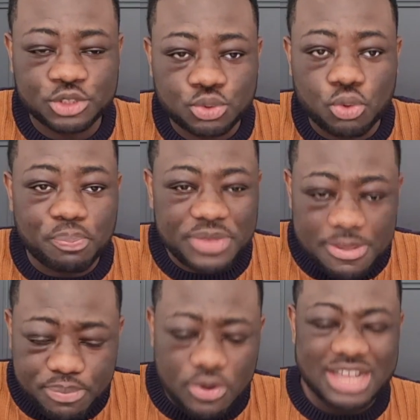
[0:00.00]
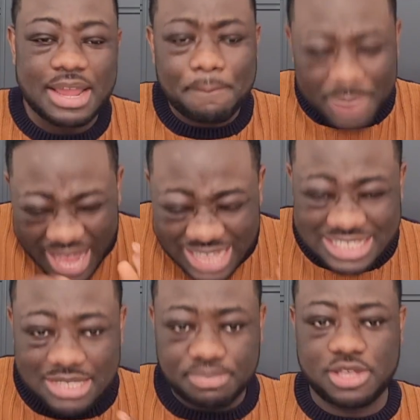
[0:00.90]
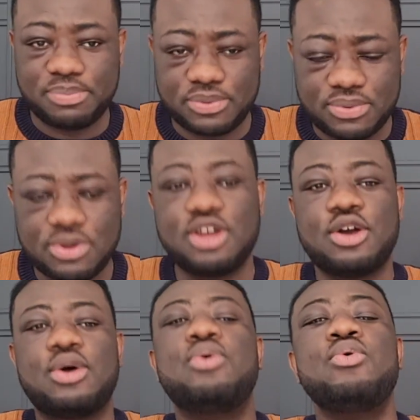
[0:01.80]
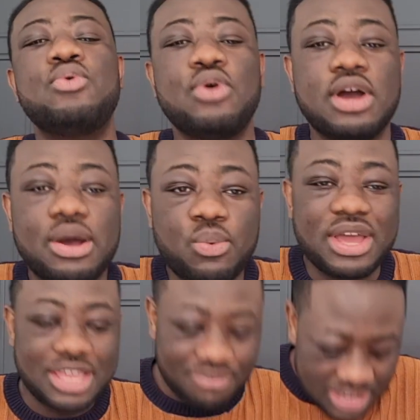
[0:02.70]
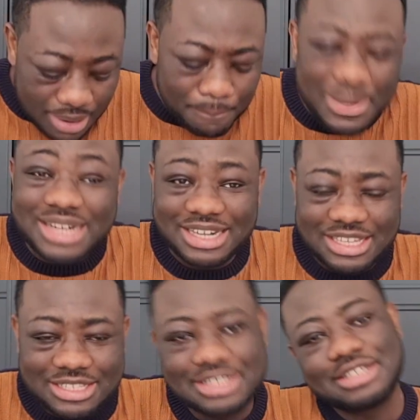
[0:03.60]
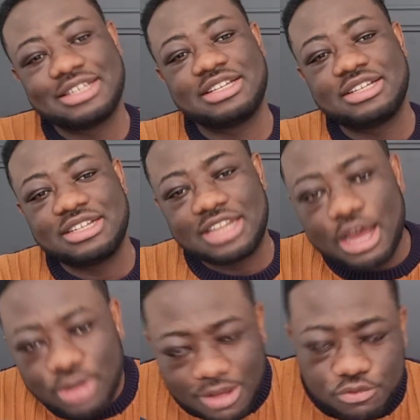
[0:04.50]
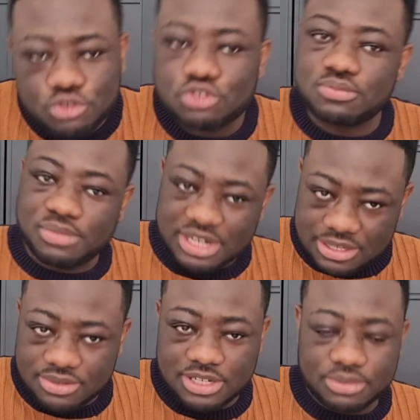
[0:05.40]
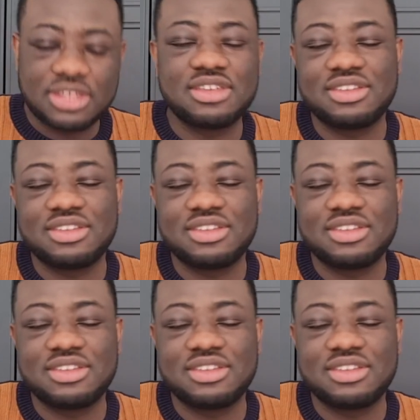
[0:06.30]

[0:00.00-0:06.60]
So the party people who were given the mandate now have to smuggle the